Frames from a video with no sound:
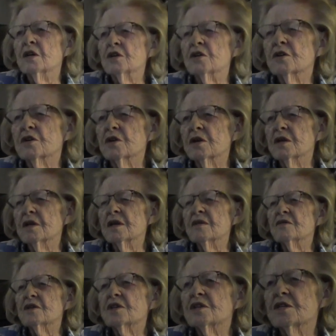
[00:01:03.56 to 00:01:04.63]
You couldn't
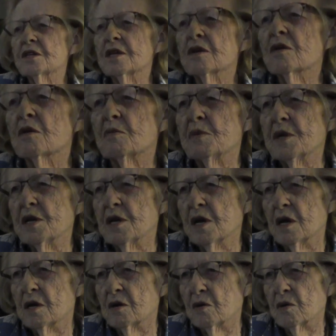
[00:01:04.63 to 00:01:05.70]
even see her
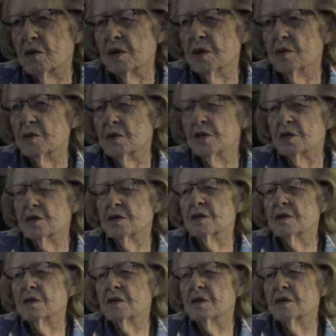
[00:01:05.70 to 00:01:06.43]
piano. It was